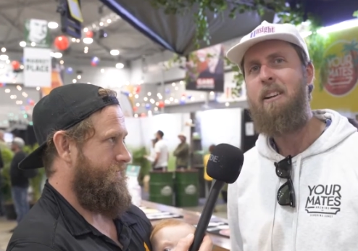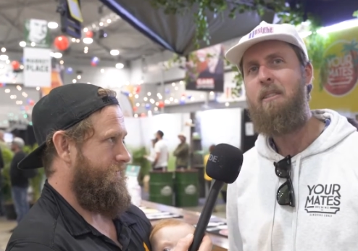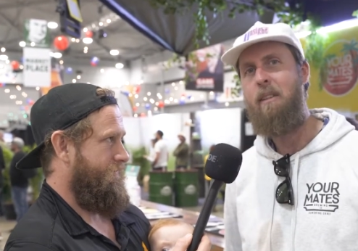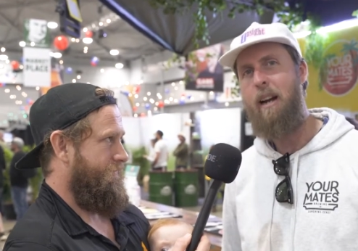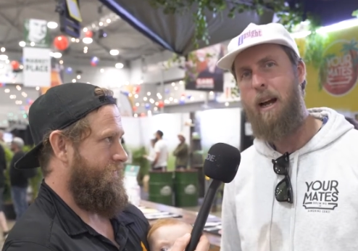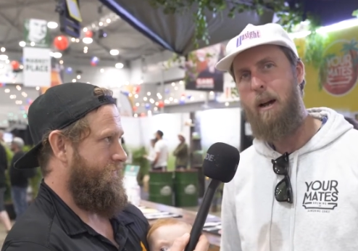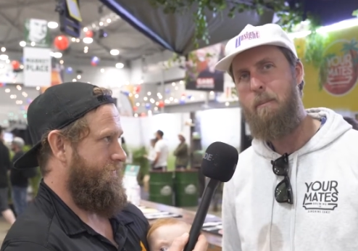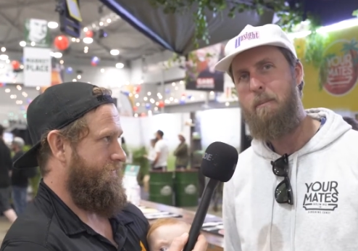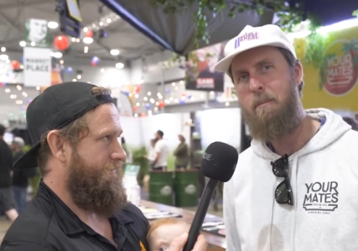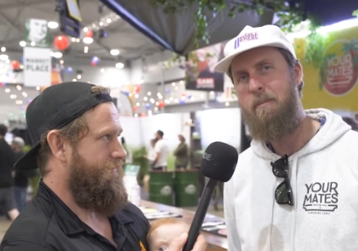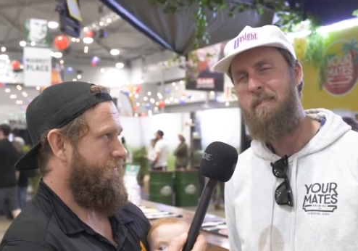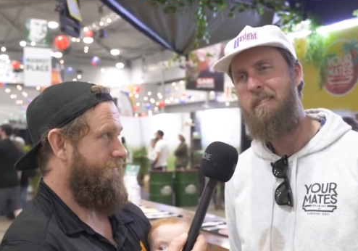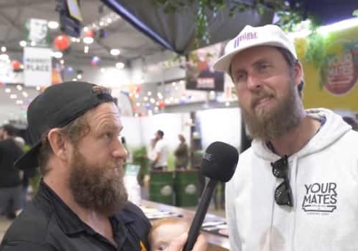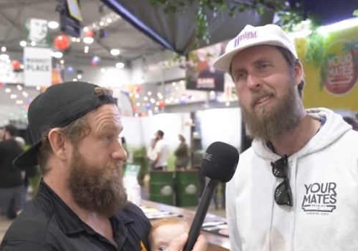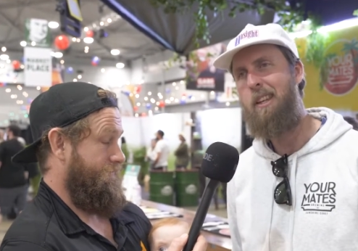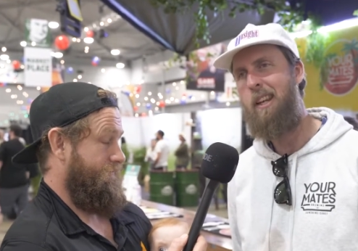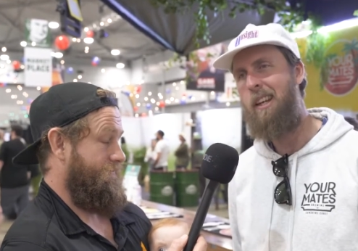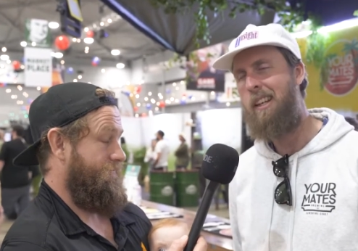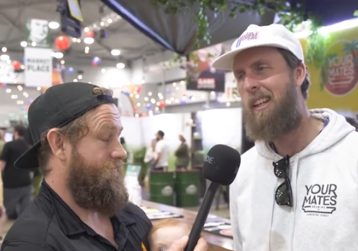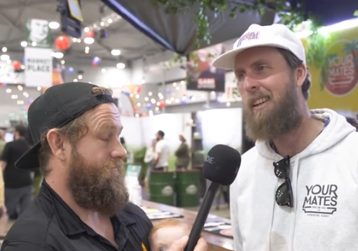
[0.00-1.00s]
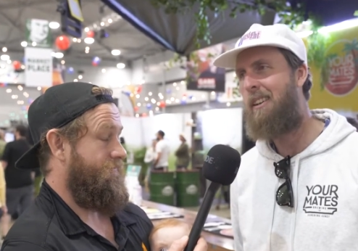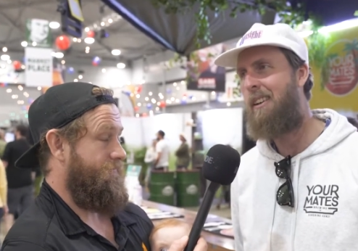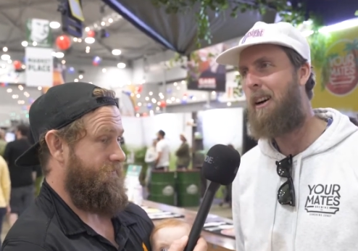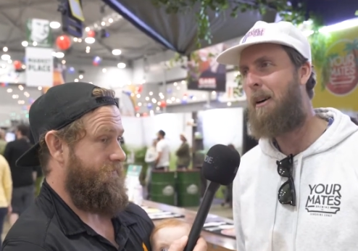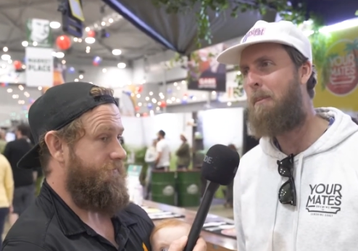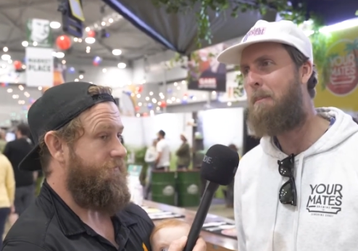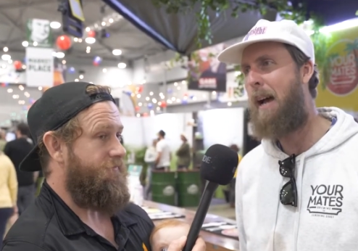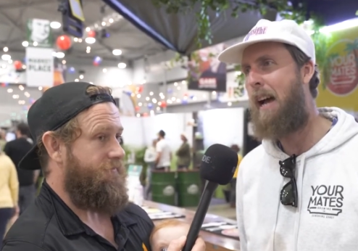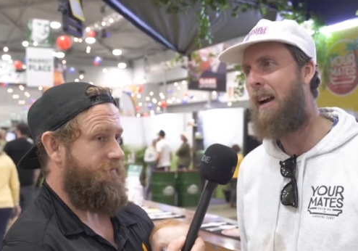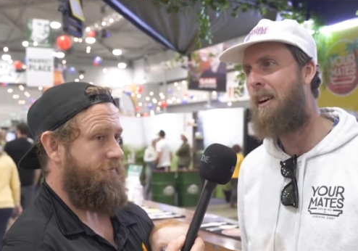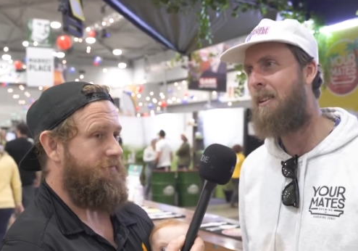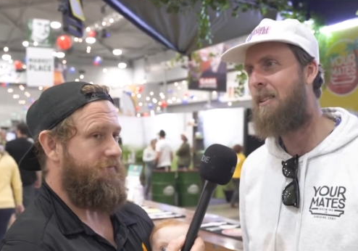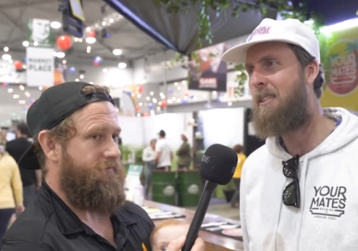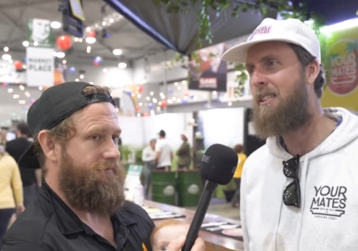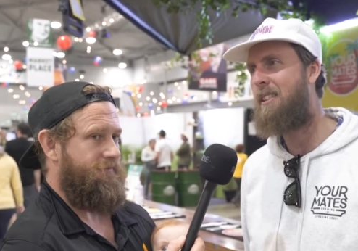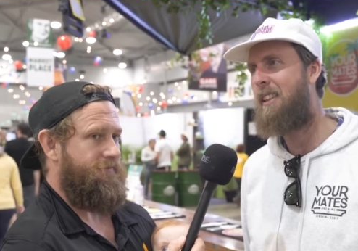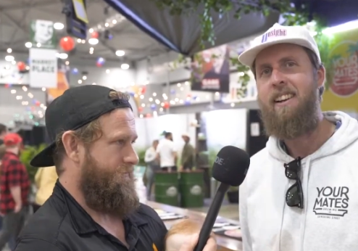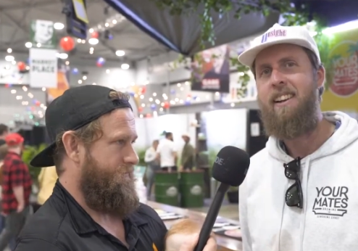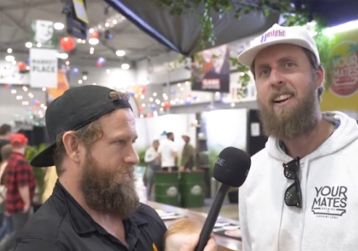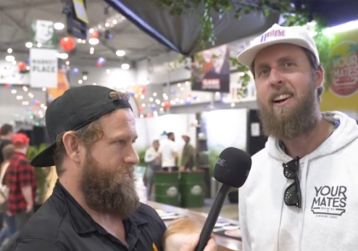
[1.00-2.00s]
Speaker 1: rum, 30 year old
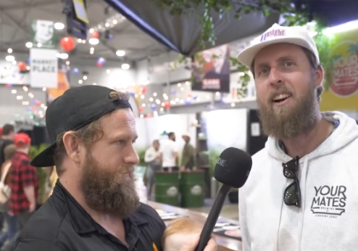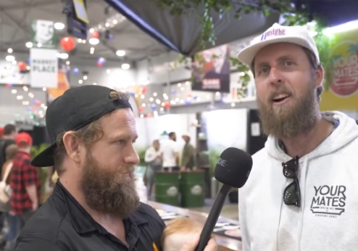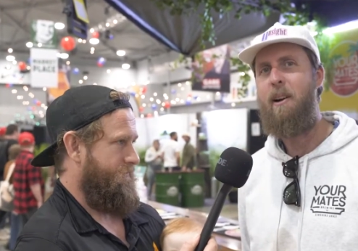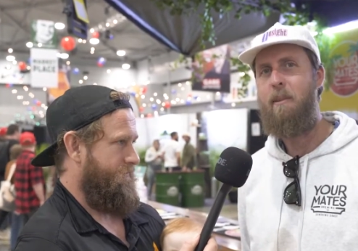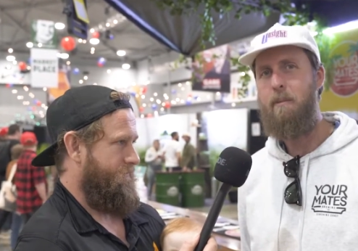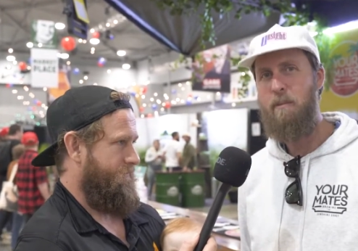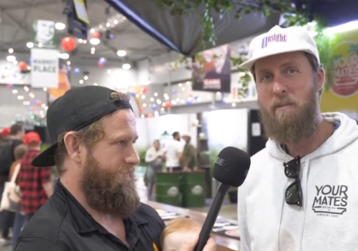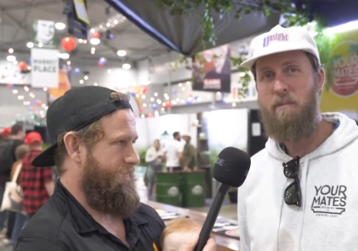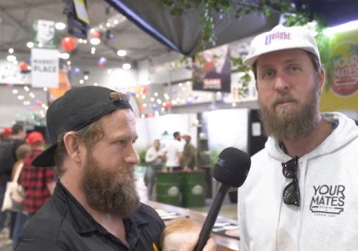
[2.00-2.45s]
barrels. I'm